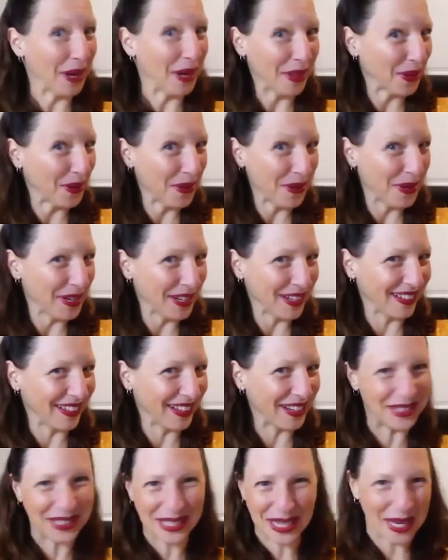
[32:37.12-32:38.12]
the corner.
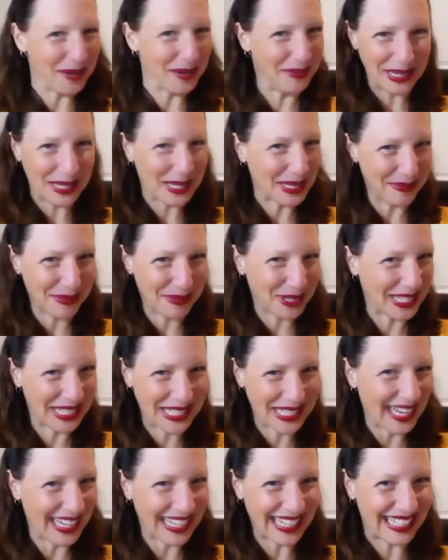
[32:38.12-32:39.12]
There's going to be some more
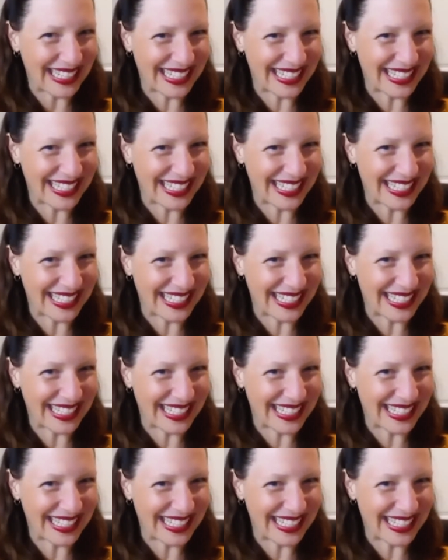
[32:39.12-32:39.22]
studies.